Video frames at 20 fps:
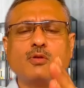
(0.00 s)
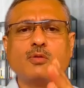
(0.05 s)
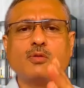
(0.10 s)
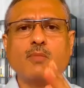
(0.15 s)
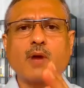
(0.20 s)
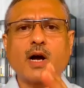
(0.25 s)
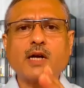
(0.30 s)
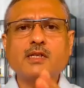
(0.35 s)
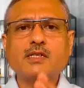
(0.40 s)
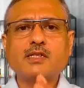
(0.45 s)
to
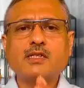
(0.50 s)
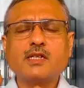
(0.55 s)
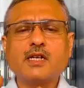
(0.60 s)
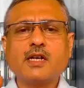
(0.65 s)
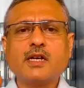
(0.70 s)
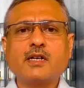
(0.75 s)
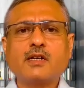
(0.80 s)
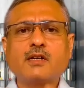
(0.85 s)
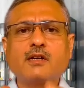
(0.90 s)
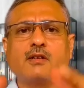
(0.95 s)
my
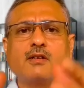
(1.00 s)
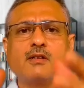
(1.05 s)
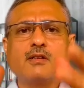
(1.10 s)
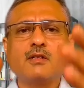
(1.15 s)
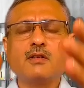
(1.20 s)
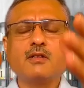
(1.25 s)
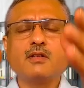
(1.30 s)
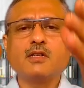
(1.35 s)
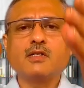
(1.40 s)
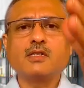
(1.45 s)
state,
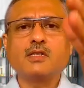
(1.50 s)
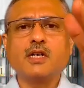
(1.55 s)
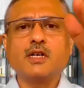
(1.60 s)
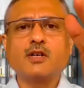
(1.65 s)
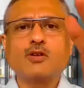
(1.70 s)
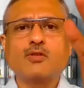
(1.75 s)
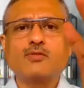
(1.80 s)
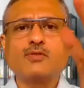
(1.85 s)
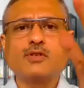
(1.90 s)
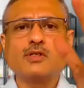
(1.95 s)
the
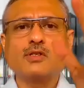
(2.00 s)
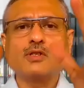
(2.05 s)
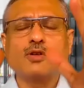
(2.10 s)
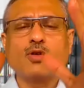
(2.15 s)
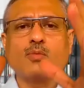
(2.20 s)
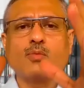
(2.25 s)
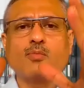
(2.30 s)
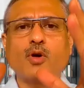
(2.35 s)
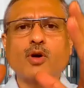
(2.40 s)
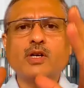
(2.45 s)
state of the
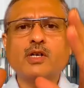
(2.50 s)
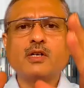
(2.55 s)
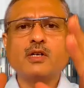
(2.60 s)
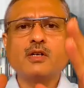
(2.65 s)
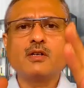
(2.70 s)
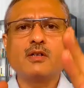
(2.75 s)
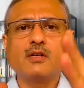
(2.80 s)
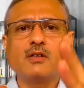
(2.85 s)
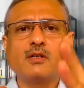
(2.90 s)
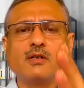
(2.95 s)
zero
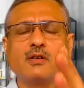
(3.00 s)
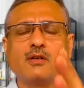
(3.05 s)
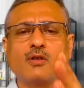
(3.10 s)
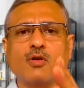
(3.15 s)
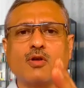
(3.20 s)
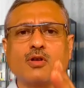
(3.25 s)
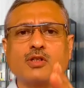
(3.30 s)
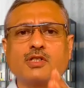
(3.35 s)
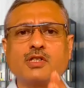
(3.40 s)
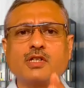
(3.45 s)
point
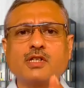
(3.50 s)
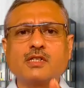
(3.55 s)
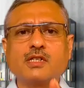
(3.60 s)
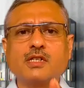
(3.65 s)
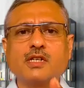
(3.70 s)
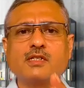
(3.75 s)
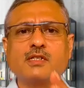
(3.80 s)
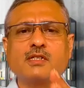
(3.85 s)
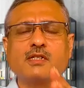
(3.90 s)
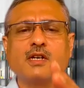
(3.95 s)

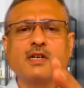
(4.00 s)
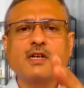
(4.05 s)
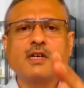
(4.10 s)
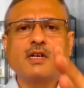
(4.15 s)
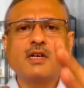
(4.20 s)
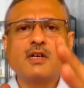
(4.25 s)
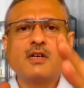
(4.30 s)
consciousness,